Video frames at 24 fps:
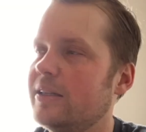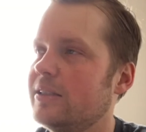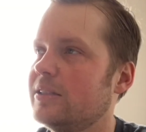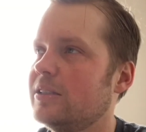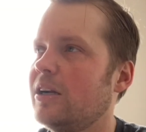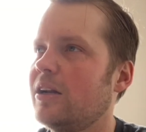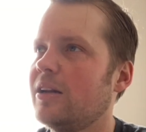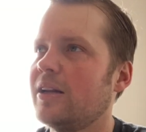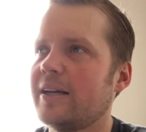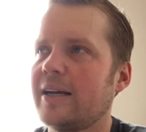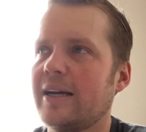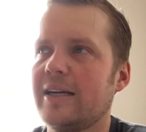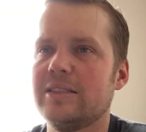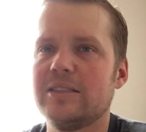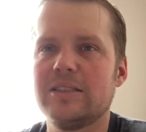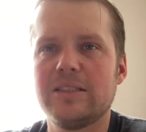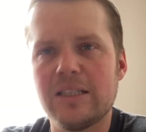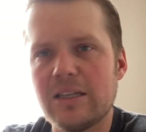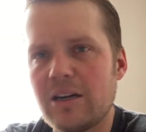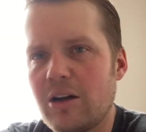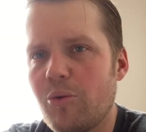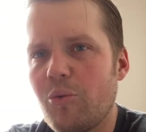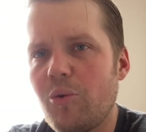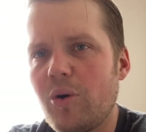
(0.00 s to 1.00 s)
It's not like I
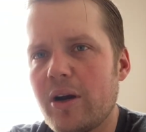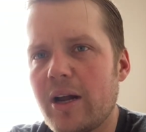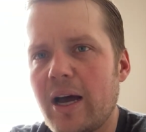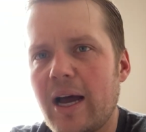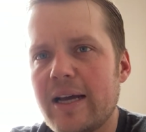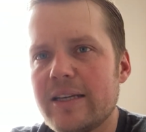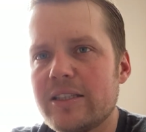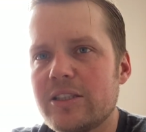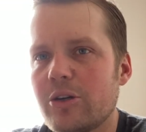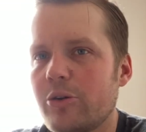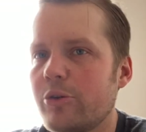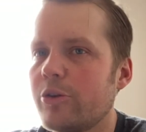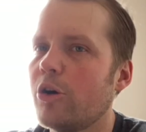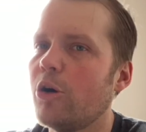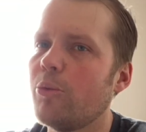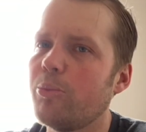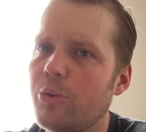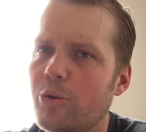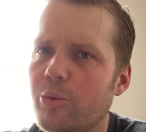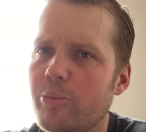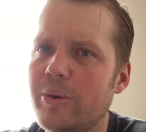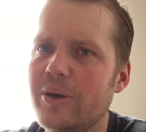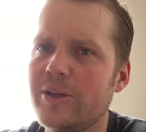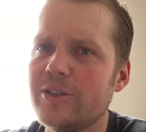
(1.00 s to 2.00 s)
sit on one ISO and go
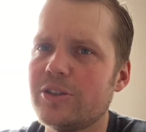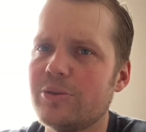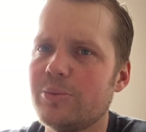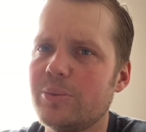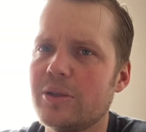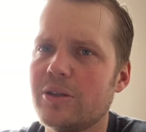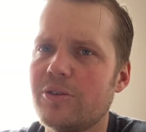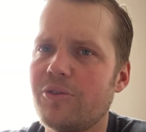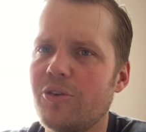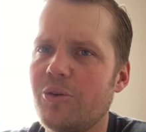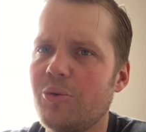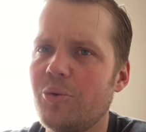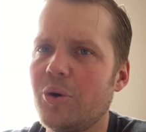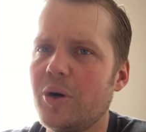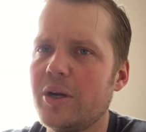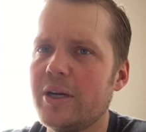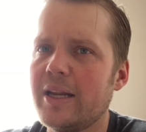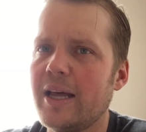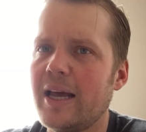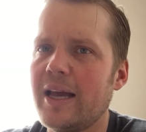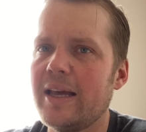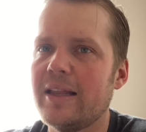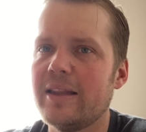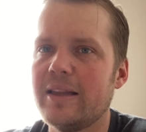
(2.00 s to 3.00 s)
pull measurements for one
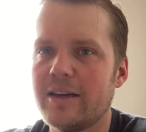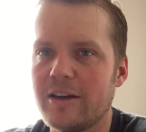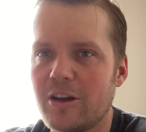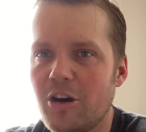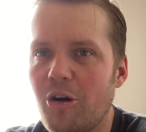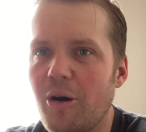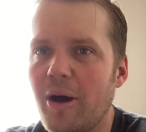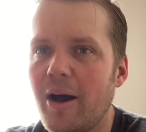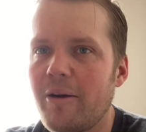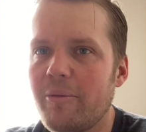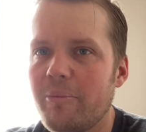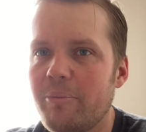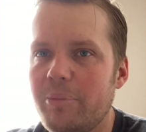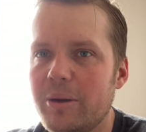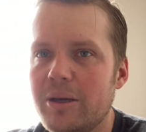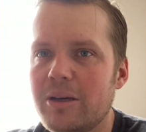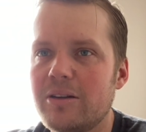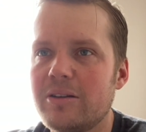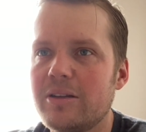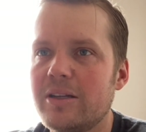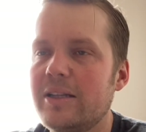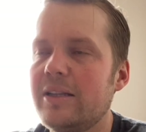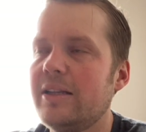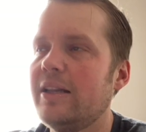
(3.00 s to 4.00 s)
day and then go out and build it.